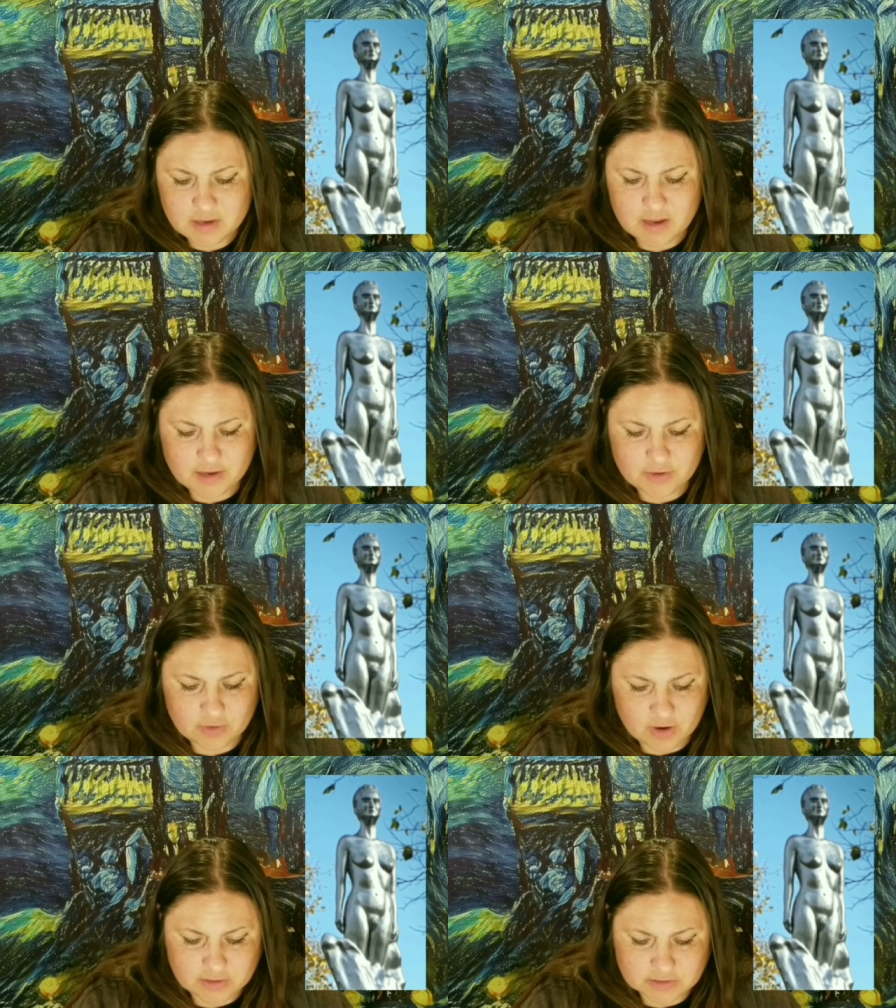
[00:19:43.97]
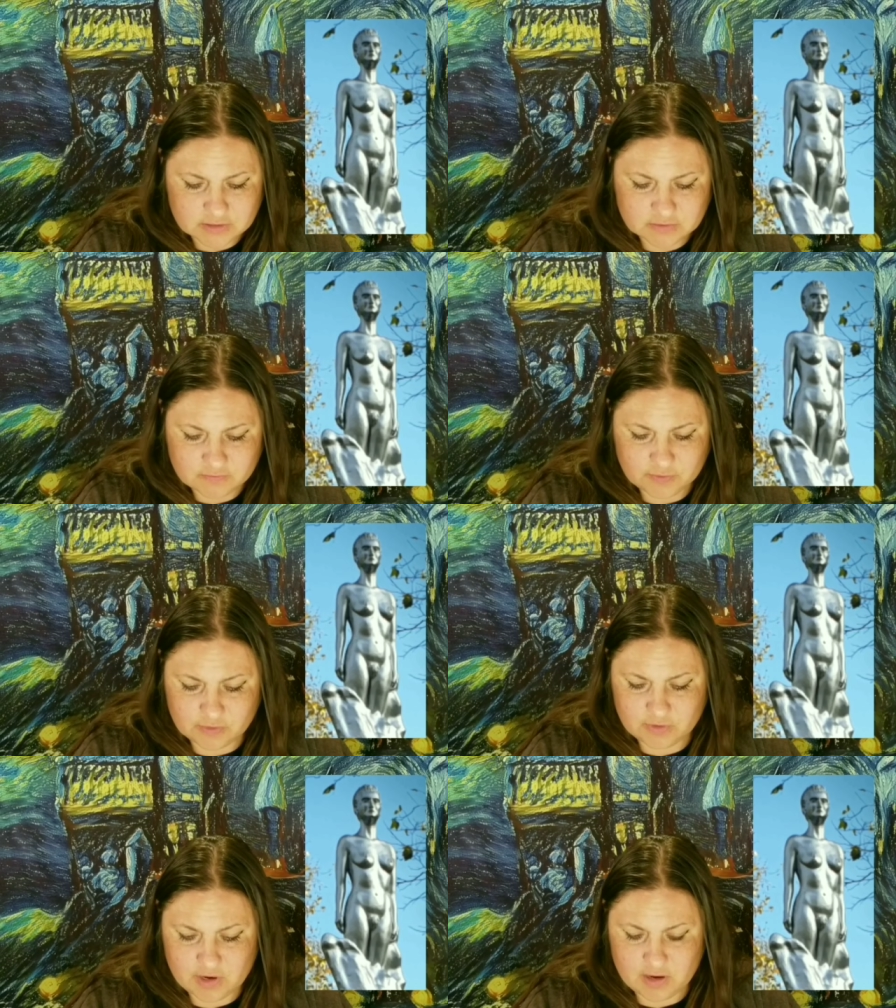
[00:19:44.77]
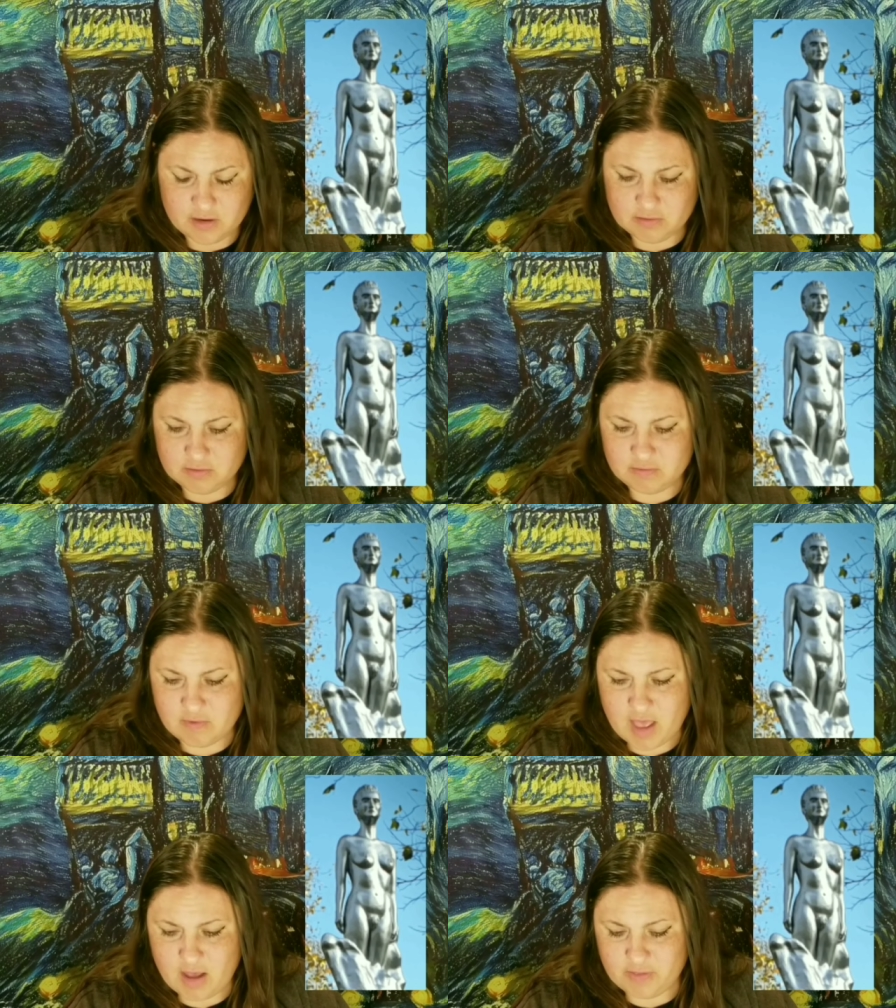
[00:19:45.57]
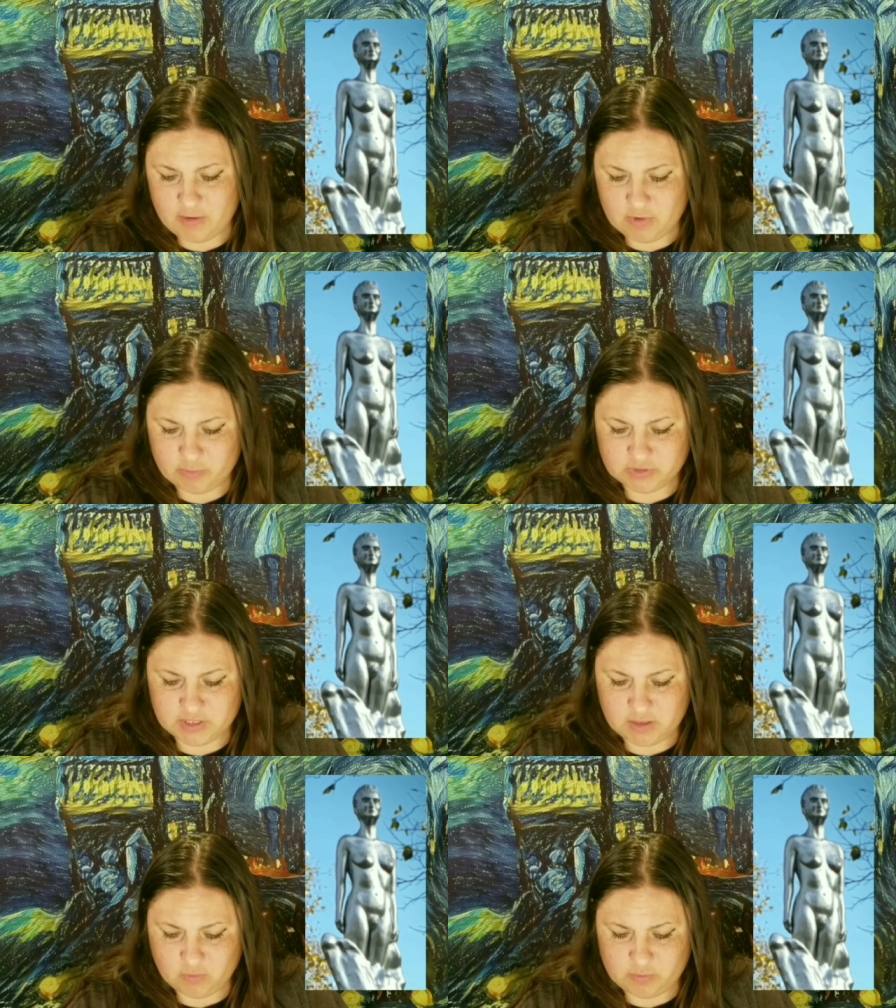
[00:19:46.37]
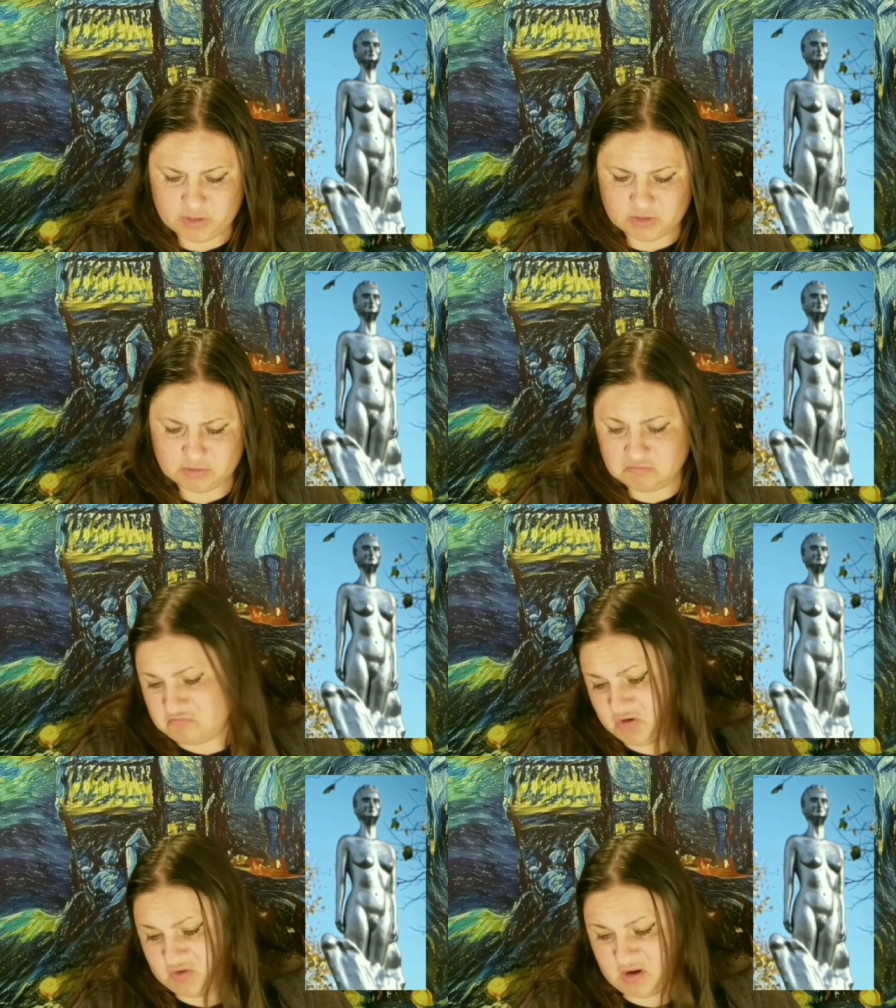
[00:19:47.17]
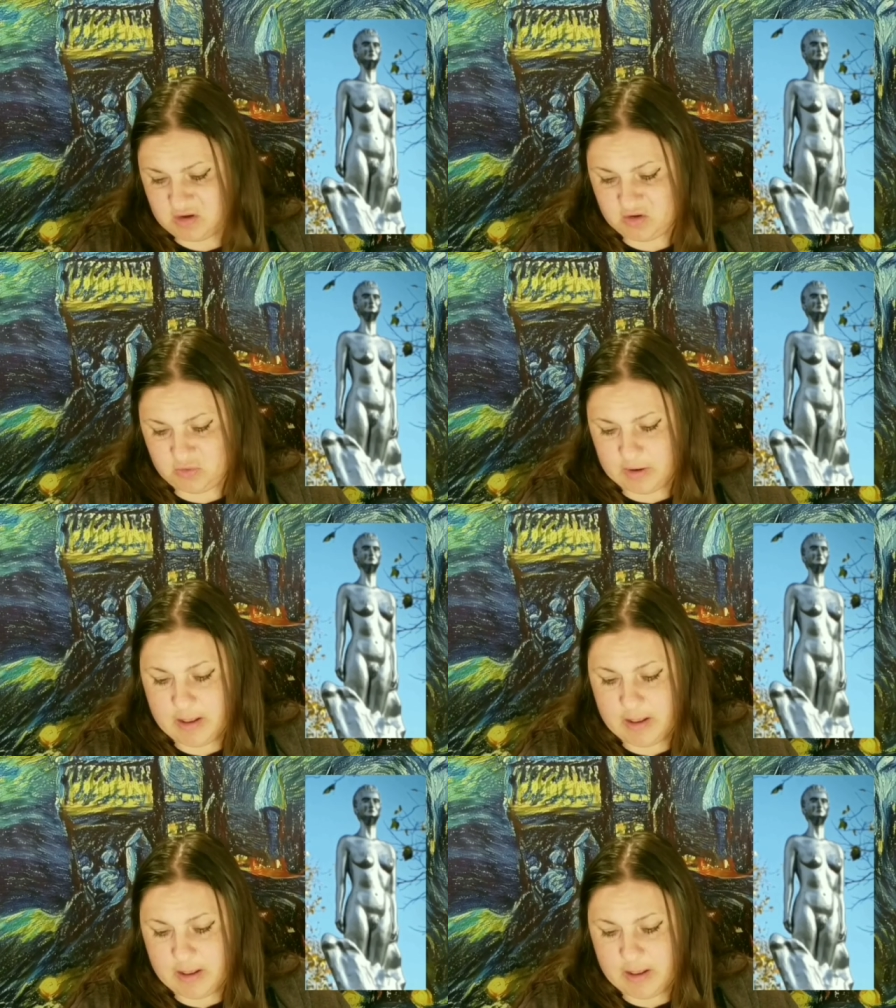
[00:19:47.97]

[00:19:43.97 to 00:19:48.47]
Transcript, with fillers: another artist for uh, how they represent womanhood just not going to do it.